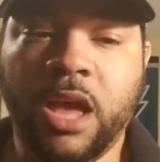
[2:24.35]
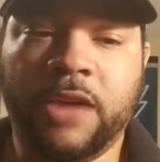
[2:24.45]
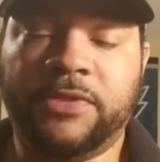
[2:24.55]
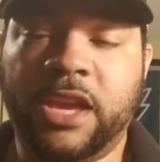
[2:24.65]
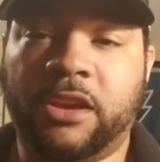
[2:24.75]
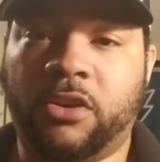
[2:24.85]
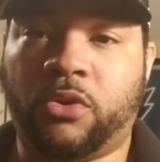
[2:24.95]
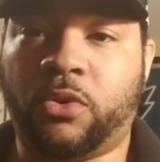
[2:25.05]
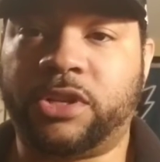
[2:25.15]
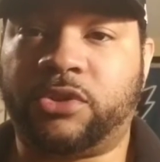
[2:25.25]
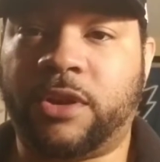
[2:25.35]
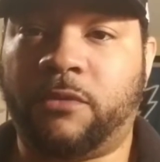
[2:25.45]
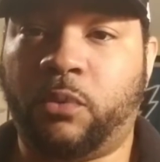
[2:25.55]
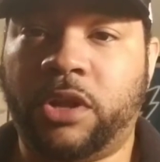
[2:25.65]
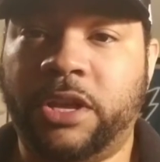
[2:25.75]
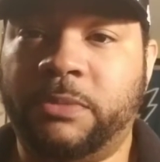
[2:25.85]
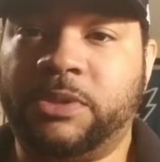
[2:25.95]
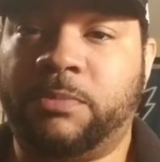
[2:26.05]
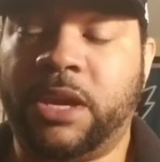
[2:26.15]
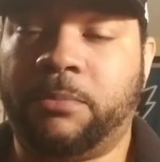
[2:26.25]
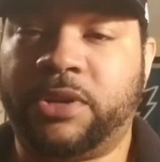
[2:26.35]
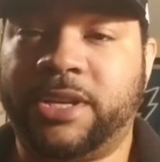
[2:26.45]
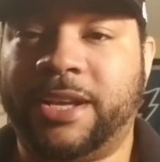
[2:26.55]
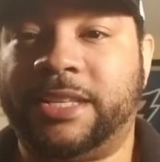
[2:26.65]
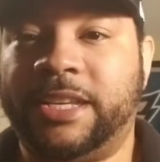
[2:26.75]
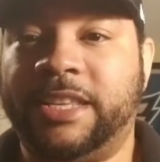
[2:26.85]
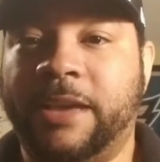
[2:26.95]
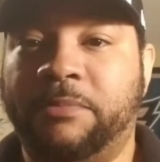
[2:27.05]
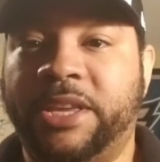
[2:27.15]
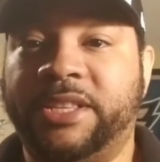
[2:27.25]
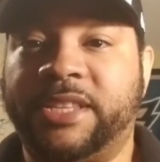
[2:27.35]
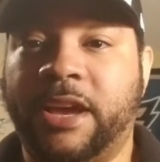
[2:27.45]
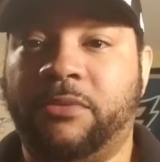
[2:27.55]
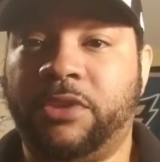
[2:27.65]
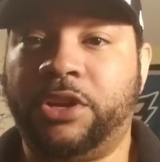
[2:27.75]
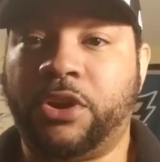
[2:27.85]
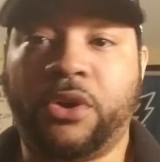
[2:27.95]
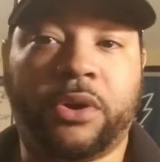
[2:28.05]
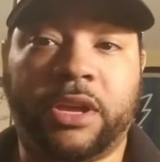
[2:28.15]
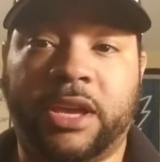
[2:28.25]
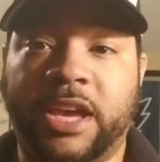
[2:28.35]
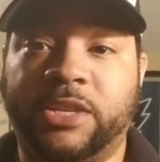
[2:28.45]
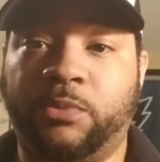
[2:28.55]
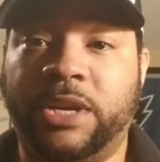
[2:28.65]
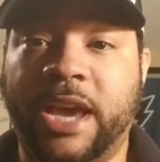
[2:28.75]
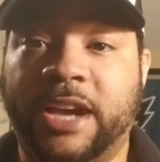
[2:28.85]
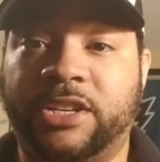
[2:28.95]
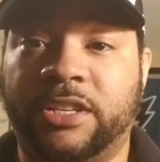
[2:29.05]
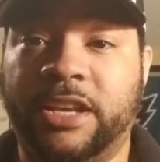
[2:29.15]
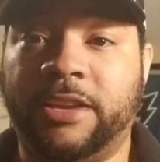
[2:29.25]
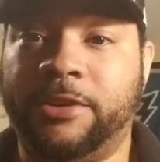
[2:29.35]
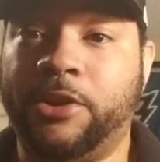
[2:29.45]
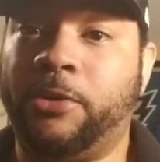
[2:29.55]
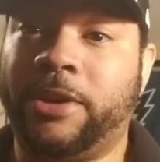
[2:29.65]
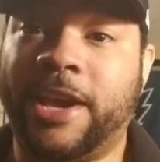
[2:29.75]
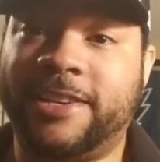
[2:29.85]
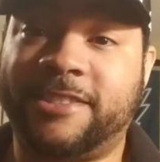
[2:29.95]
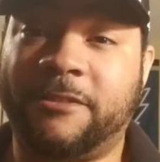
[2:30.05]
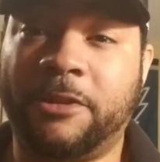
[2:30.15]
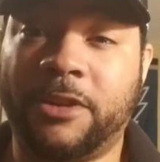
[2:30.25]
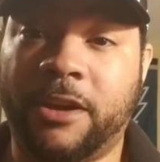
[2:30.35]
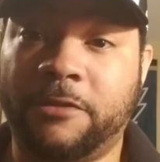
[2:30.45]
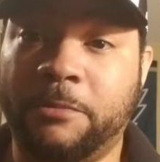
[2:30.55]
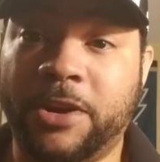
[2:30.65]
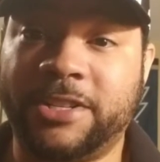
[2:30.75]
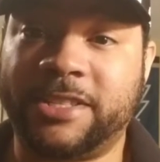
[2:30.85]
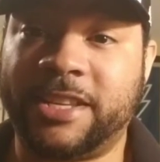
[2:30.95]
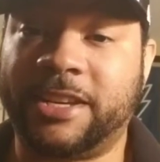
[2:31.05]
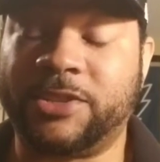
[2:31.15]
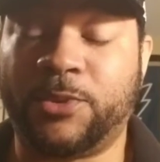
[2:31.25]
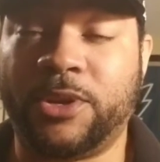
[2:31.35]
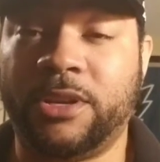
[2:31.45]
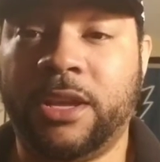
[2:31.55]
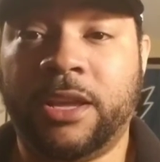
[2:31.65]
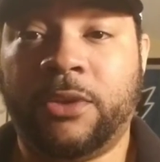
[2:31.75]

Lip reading: I think, of course, Trevor Williams being protected, that means that, you know, in case we actually, you know, in cases of emergency, because we